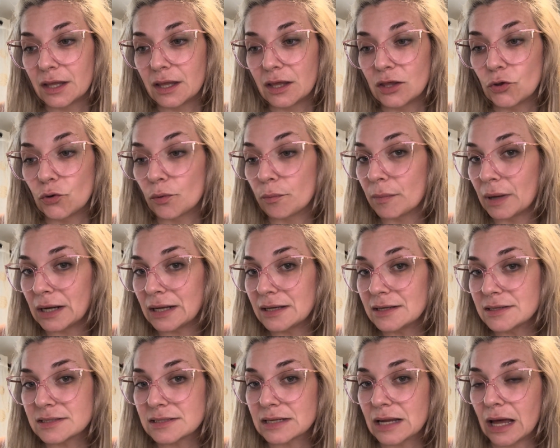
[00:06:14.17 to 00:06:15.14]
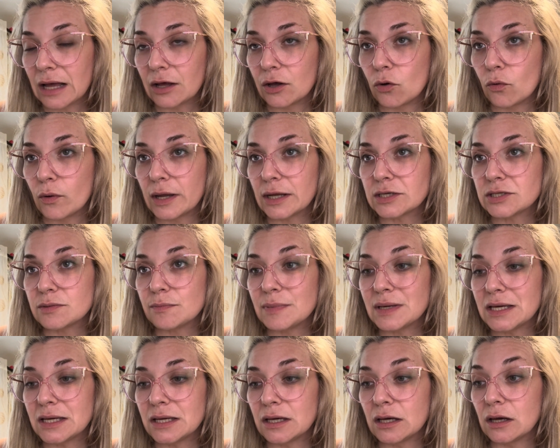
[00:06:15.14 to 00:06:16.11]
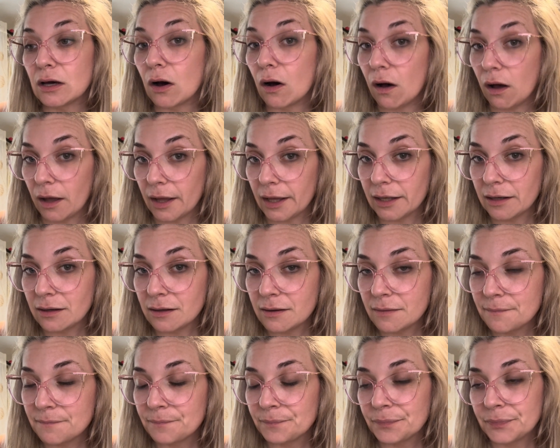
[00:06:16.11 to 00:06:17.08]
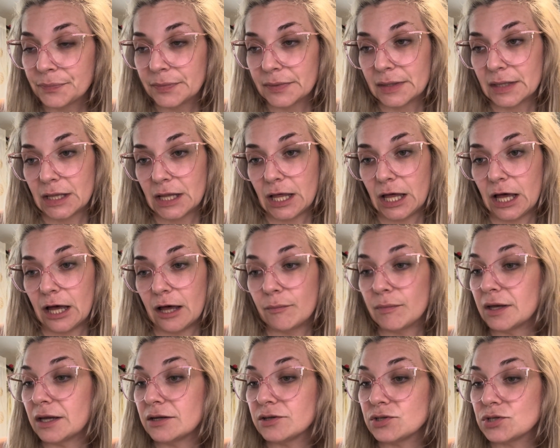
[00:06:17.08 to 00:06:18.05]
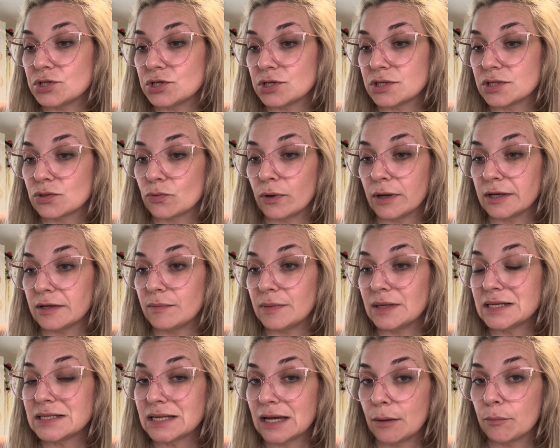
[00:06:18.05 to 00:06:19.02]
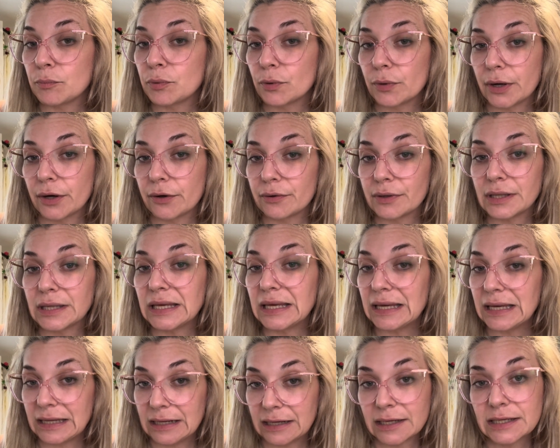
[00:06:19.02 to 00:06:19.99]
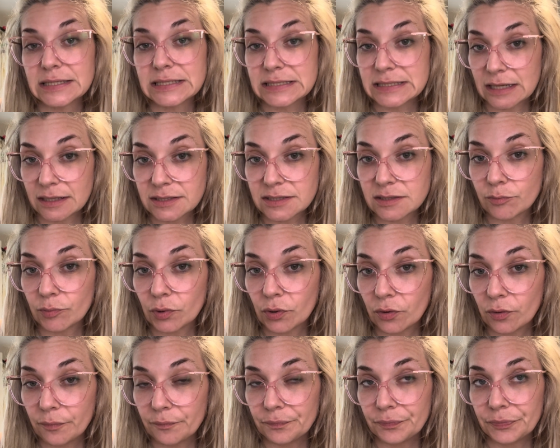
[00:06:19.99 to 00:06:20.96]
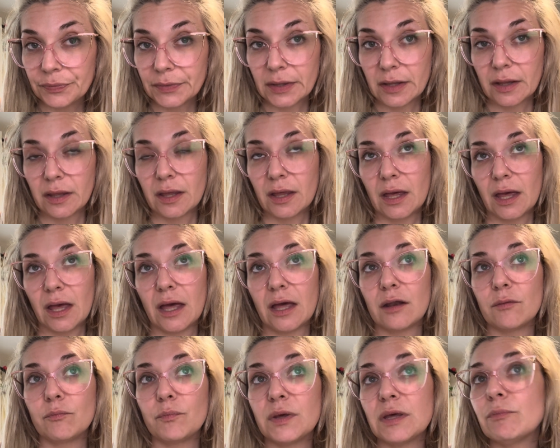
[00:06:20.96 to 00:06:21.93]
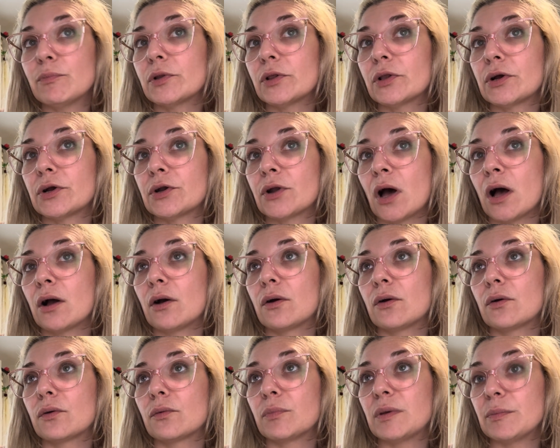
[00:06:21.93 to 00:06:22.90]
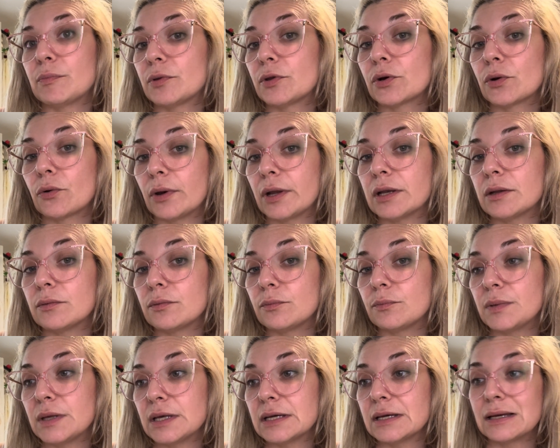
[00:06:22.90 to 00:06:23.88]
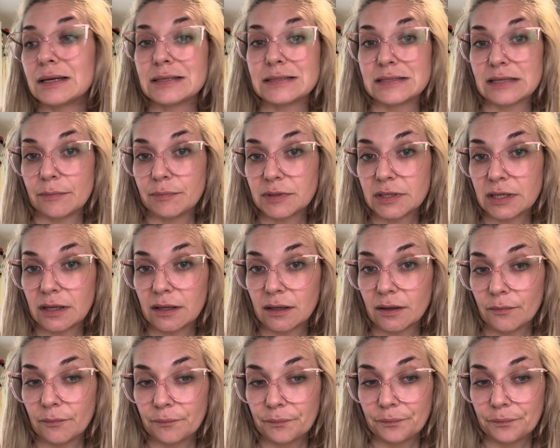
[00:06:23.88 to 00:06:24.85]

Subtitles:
Your money is not going to be gone. It is just going to be temporarily inaccessible, and people are going to be accepting,